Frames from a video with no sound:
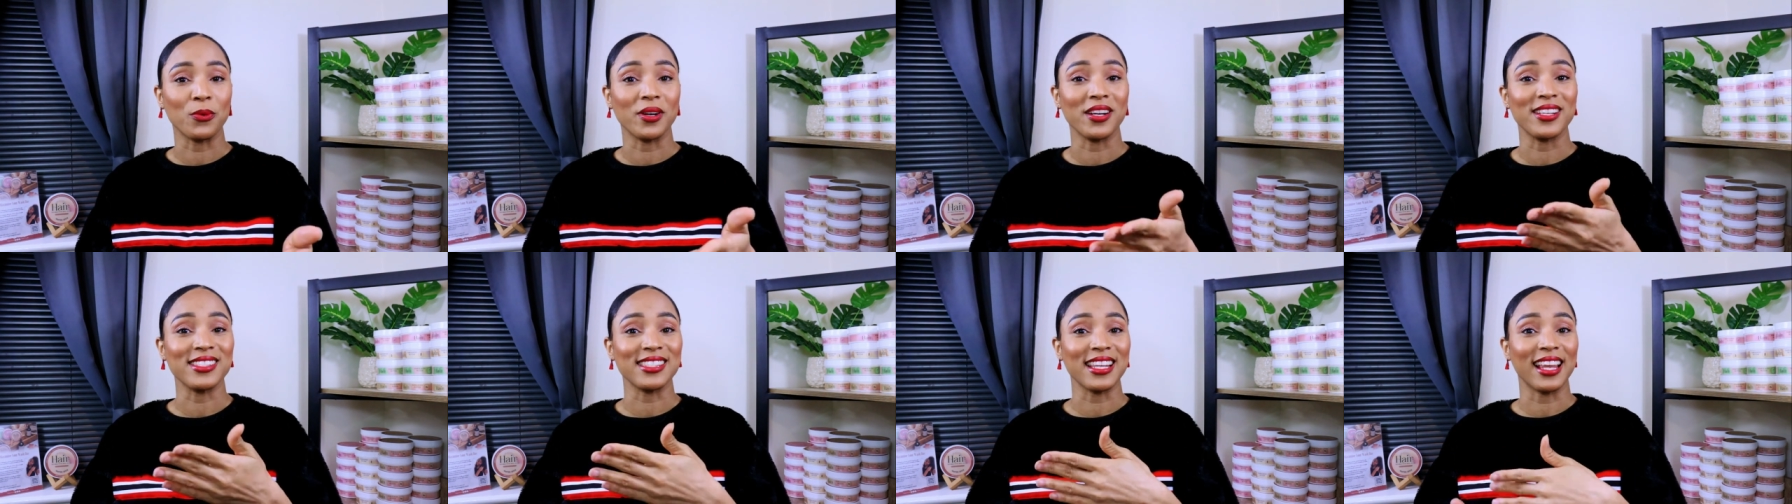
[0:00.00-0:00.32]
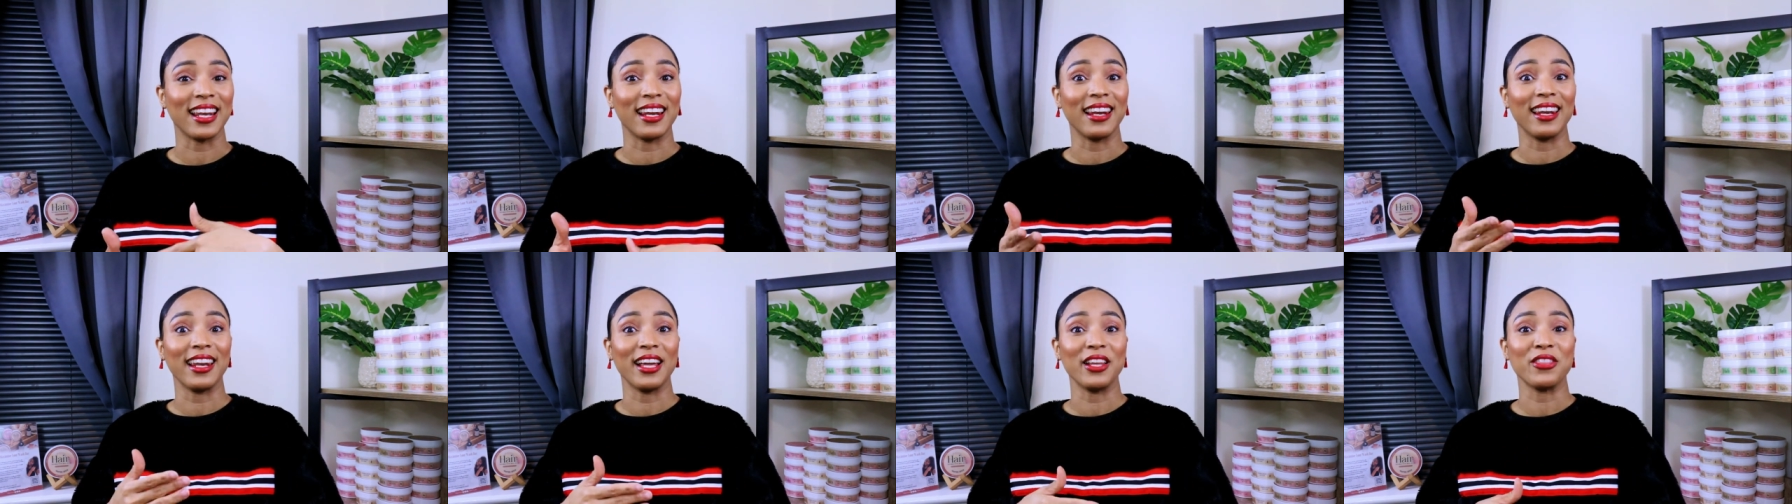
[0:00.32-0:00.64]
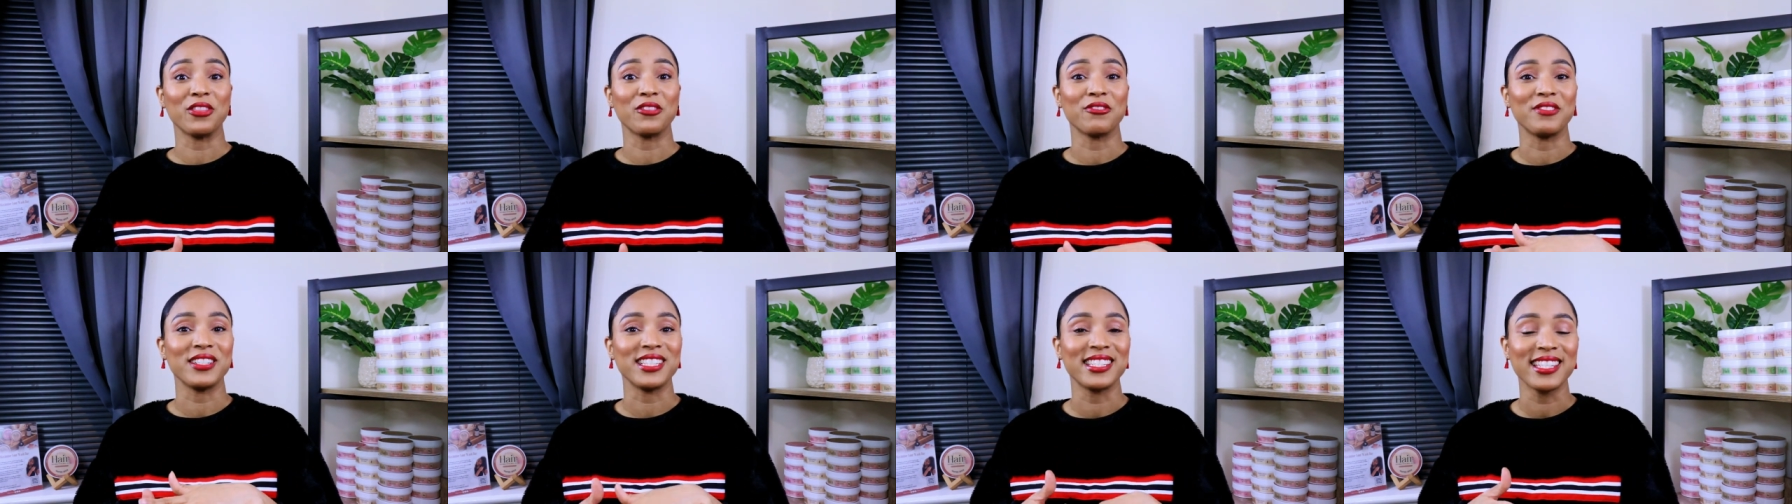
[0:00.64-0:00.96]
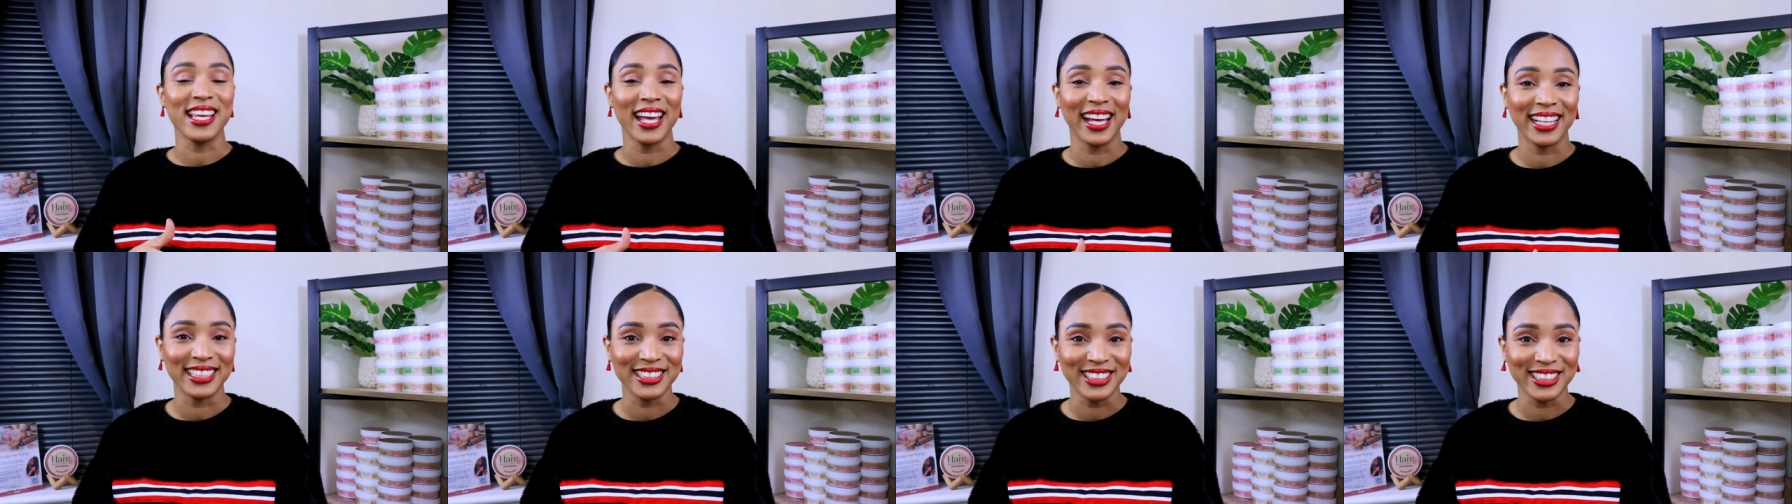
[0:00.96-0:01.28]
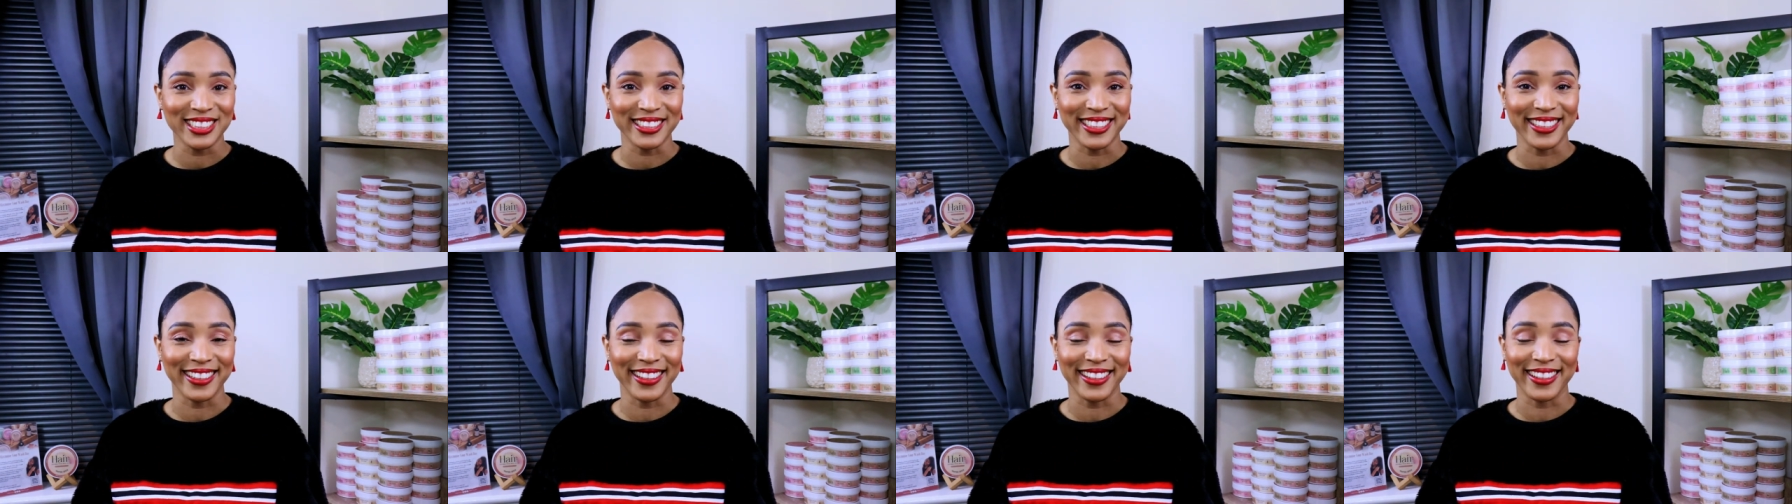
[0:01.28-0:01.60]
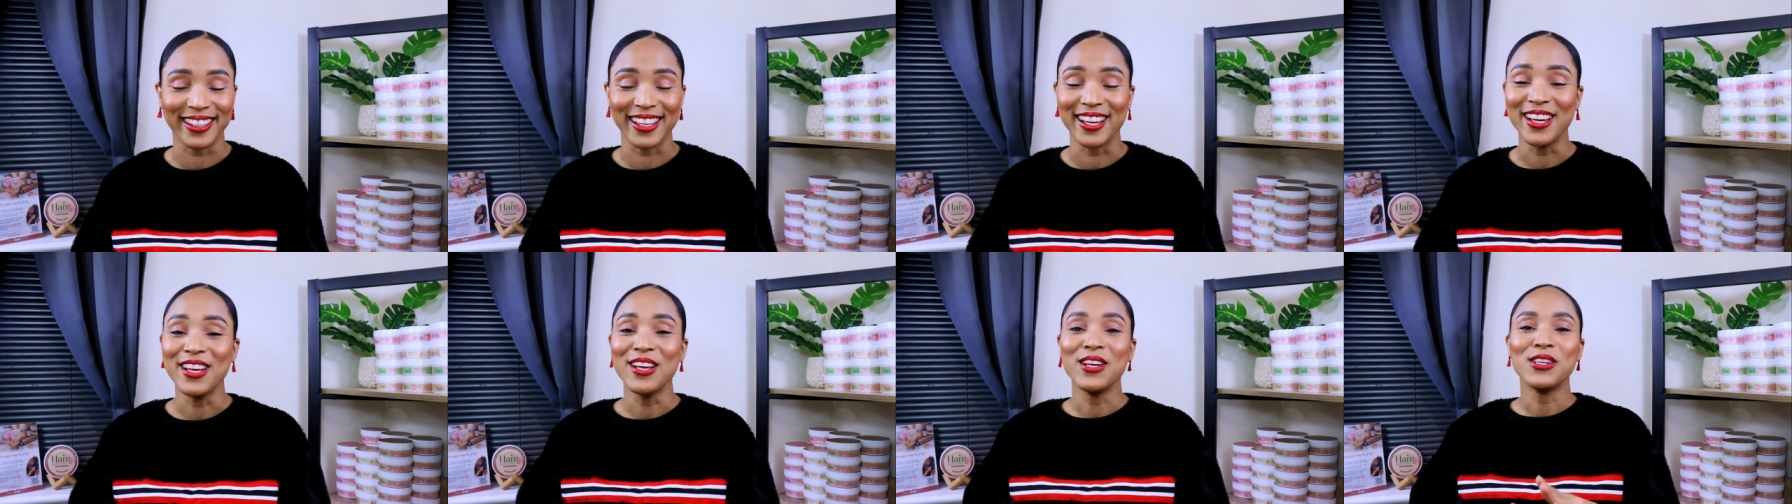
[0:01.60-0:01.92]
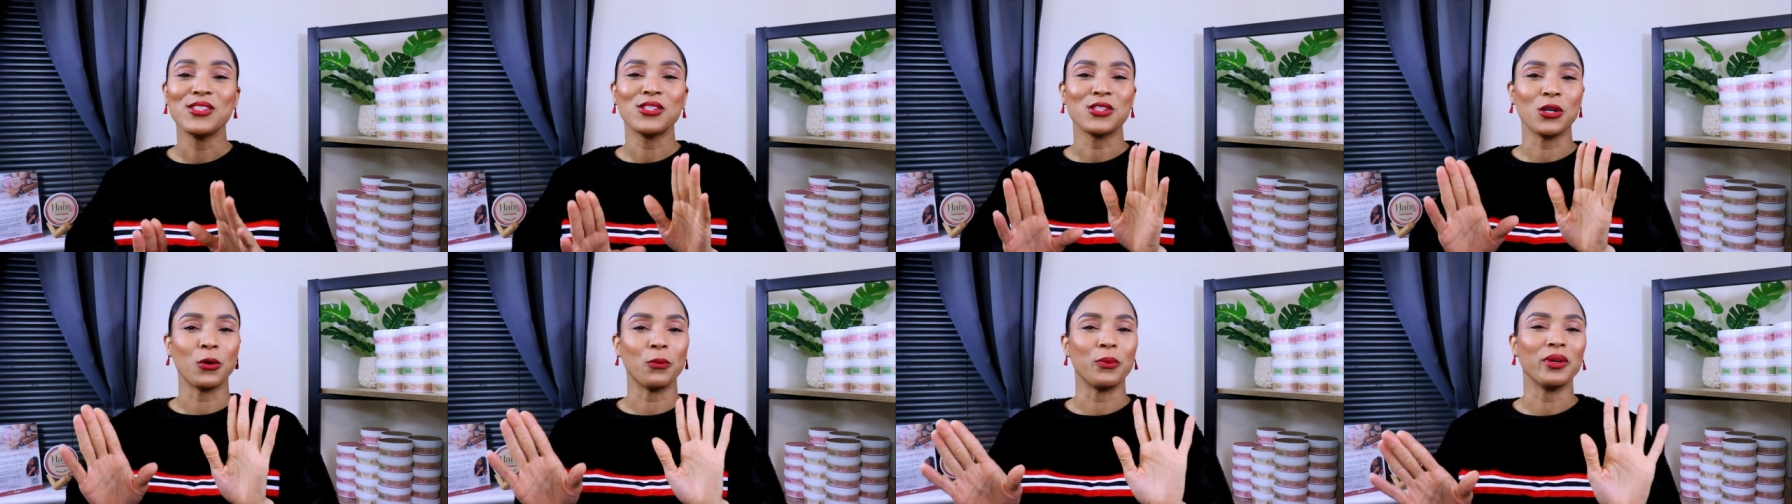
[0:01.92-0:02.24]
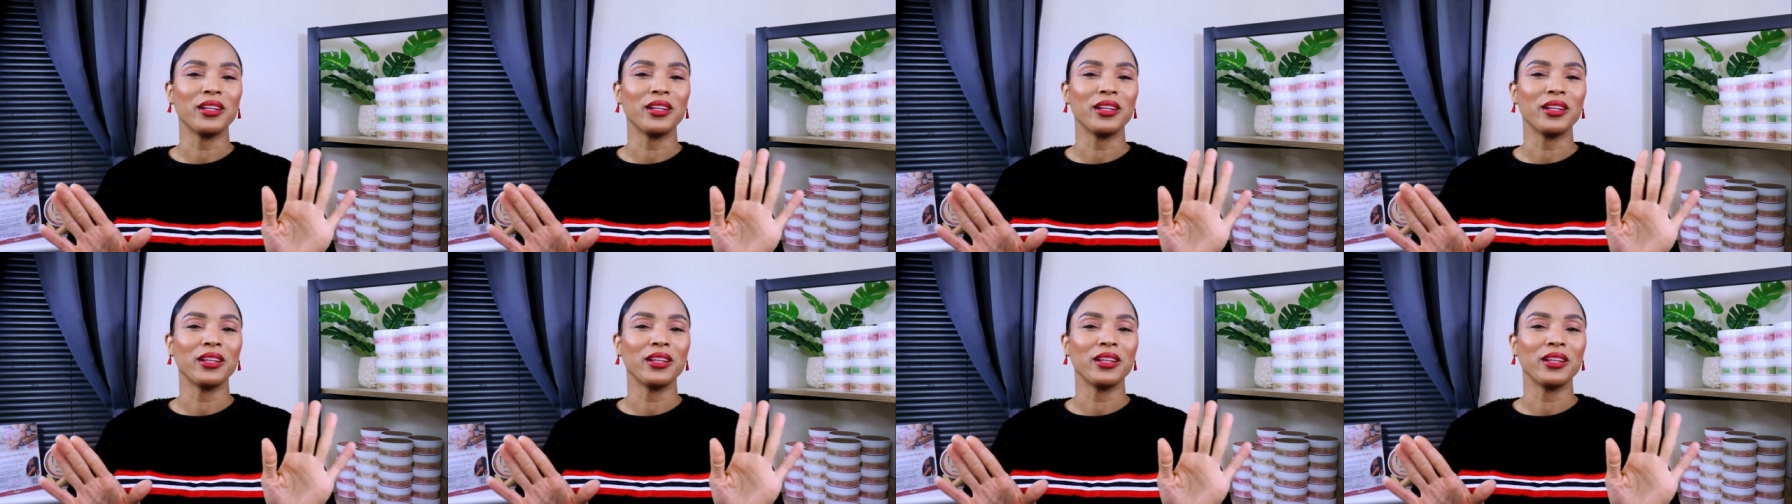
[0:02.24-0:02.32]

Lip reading: was length retention. So